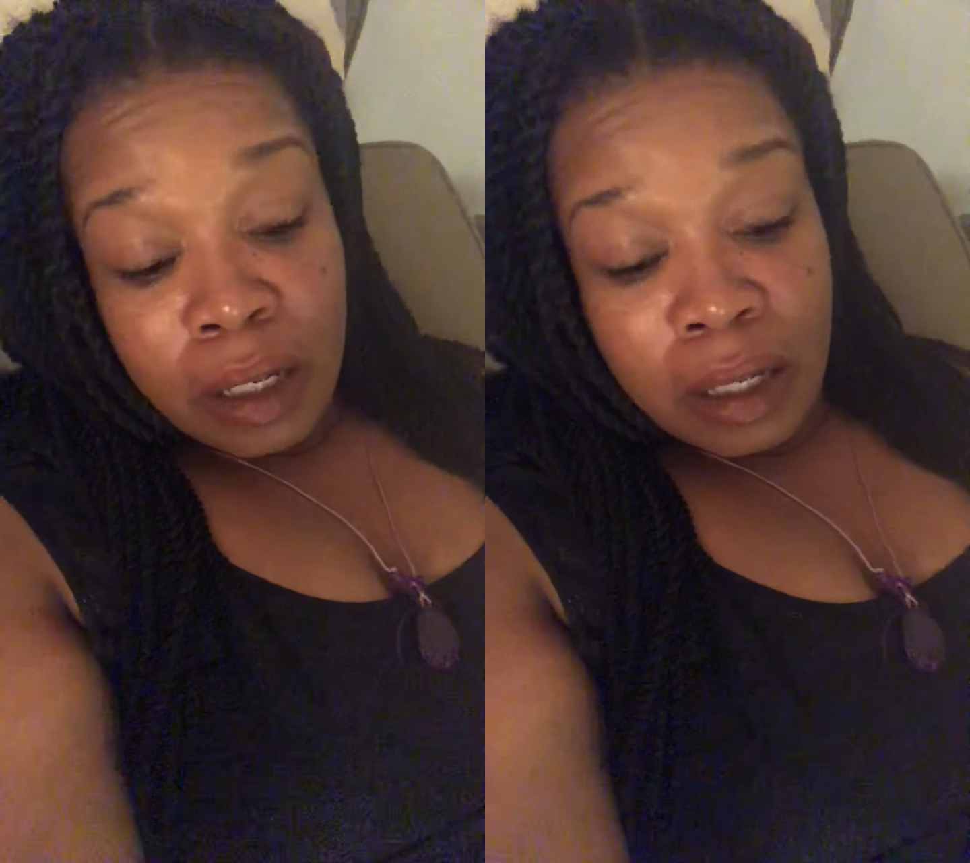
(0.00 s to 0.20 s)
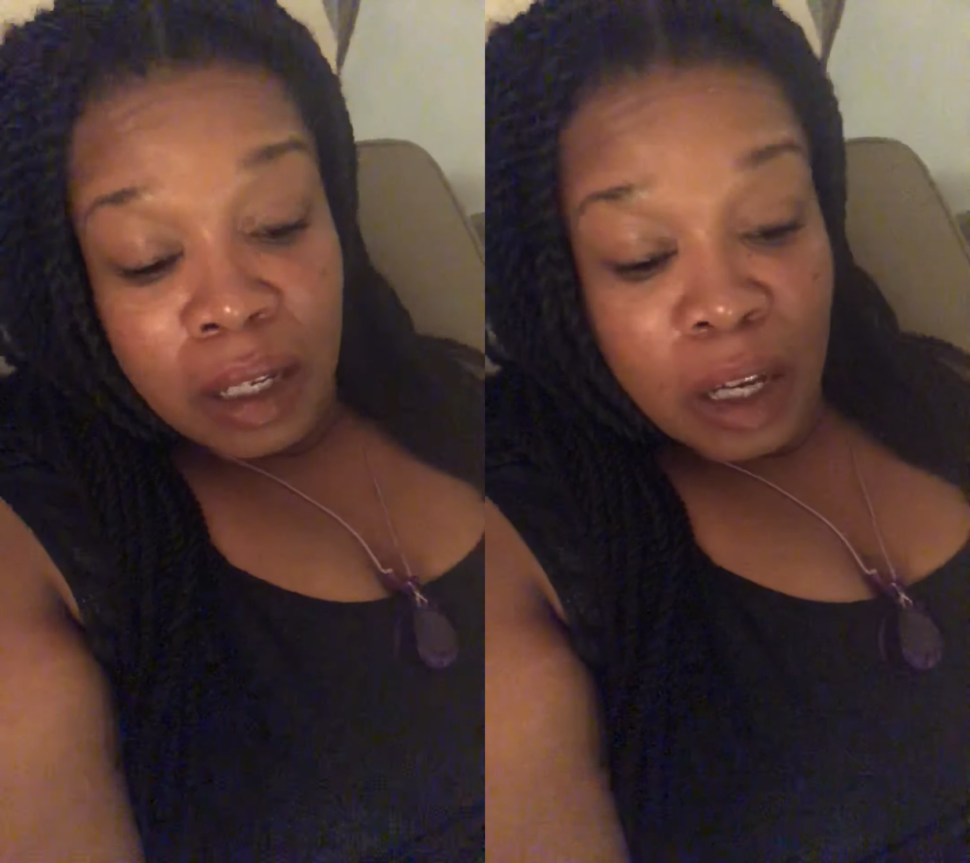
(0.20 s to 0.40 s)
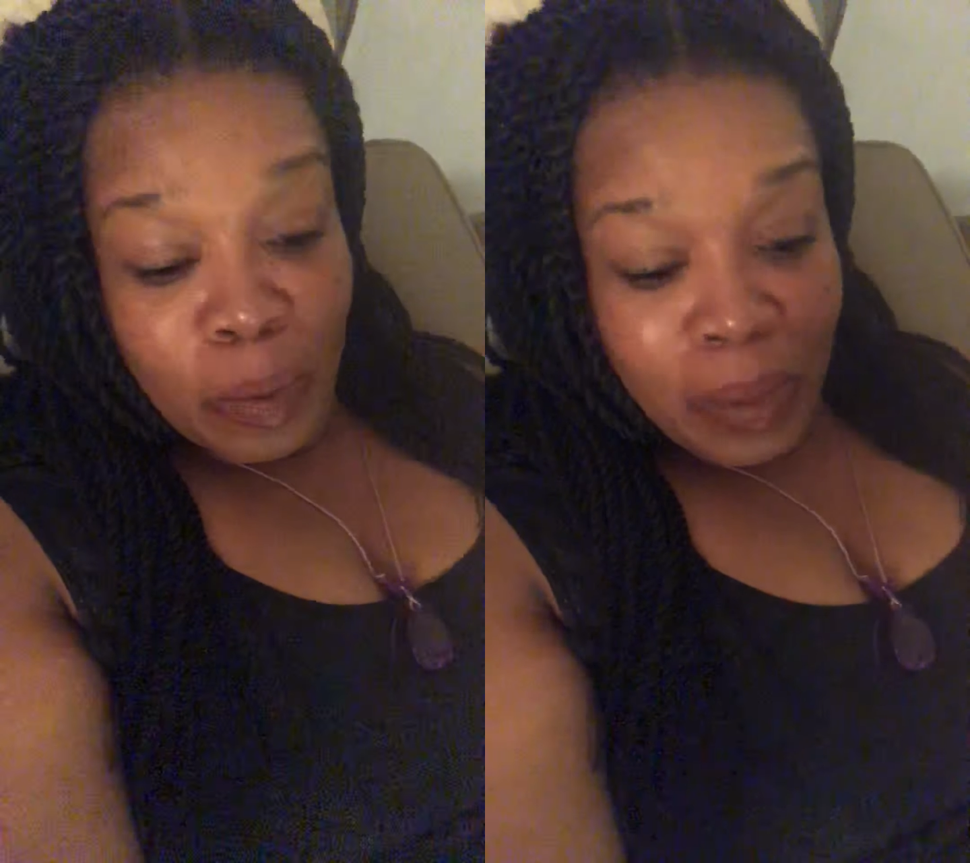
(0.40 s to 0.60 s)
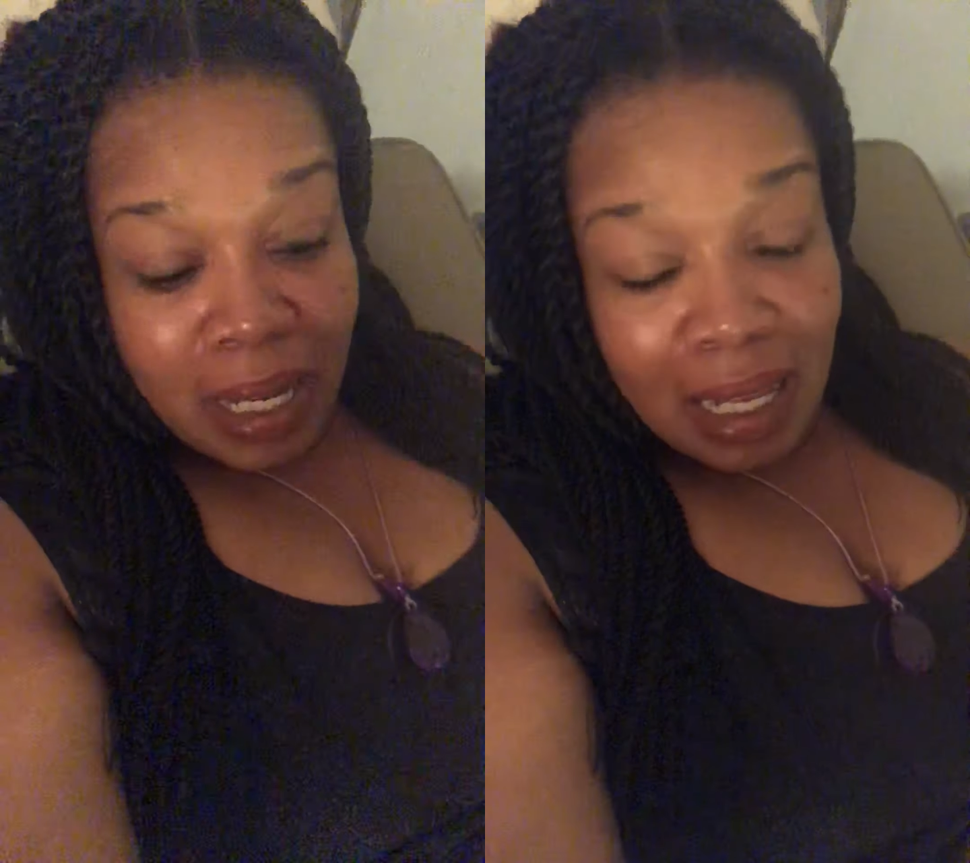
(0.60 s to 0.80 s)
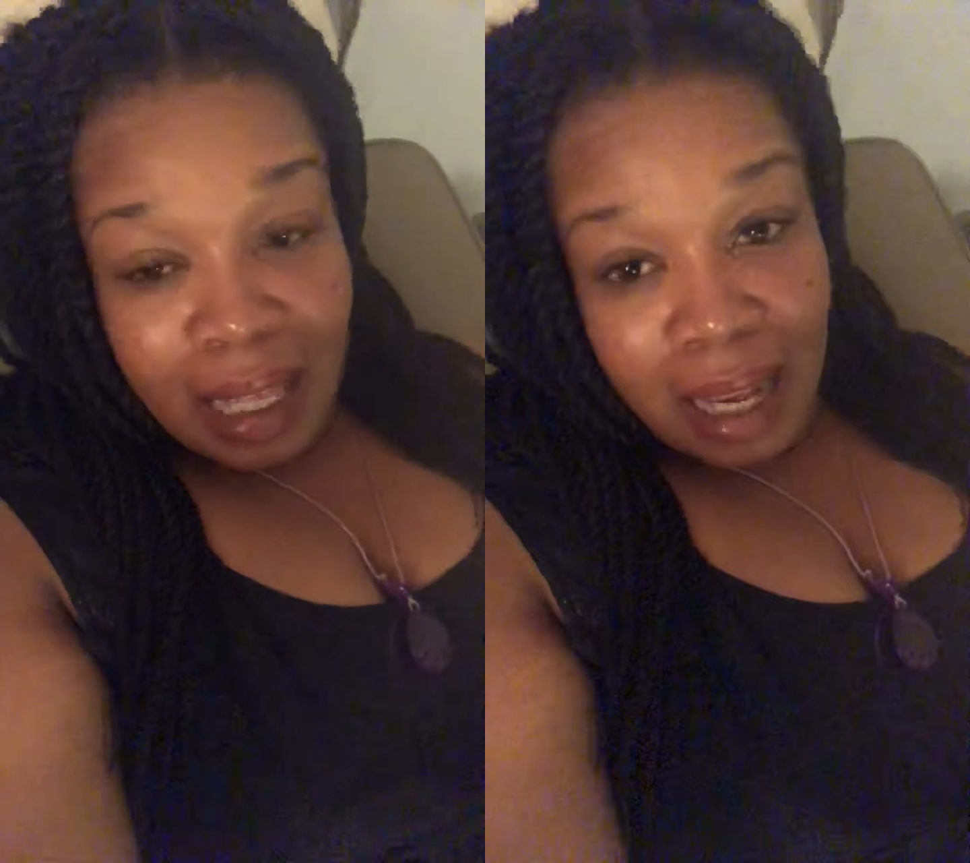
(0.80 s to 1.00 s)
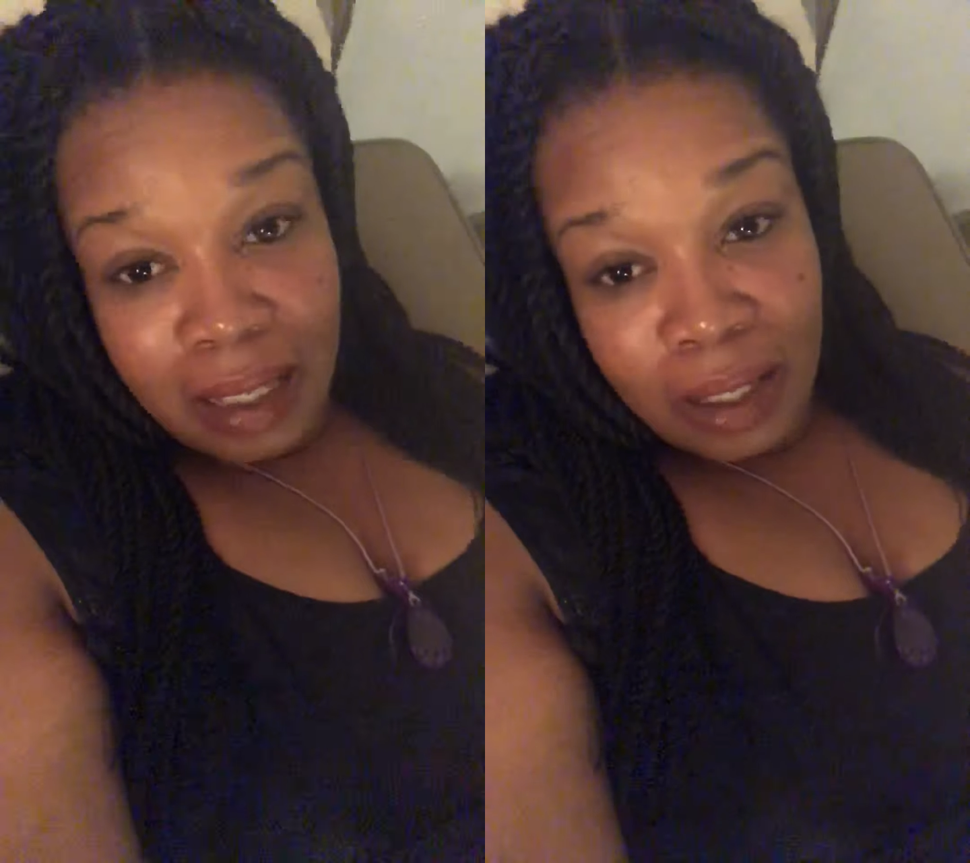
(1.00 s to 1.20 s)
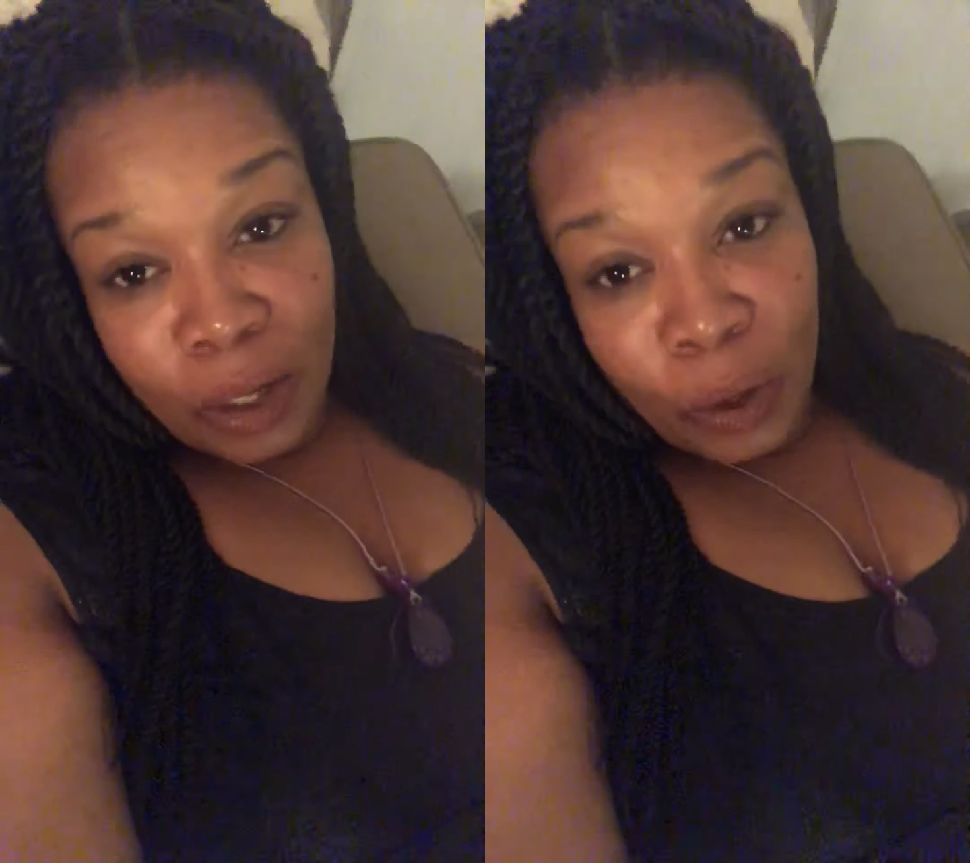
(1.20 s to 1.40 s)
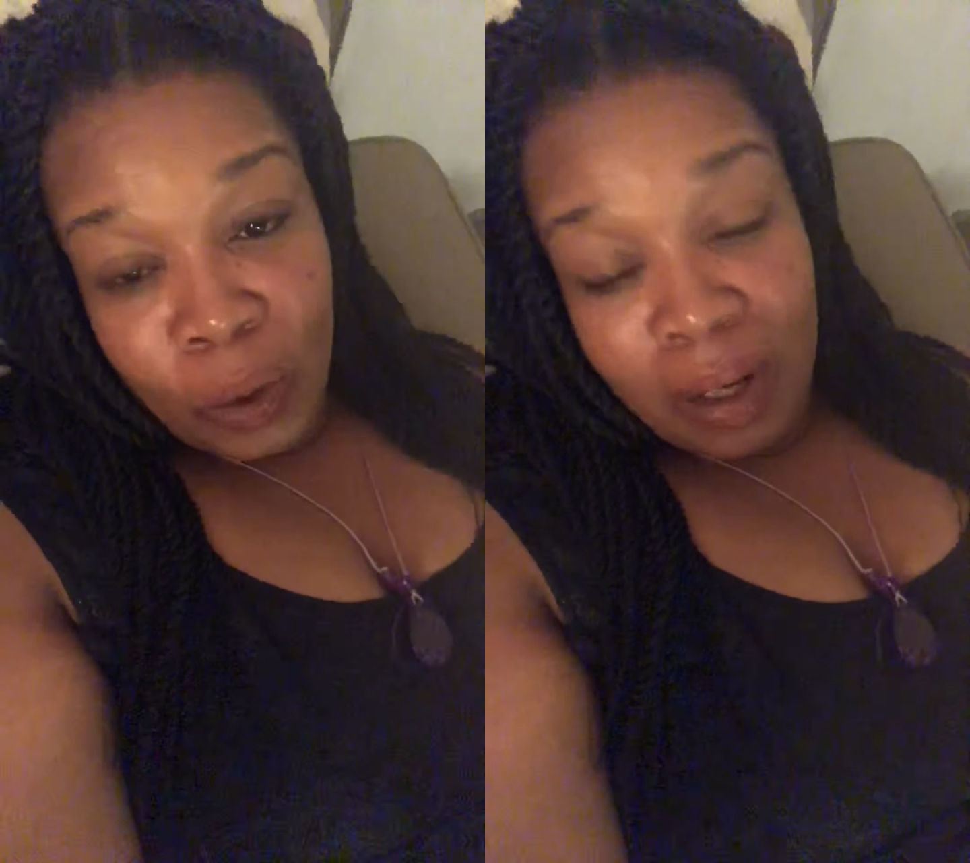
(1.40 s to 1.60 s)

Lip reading: to complete that circle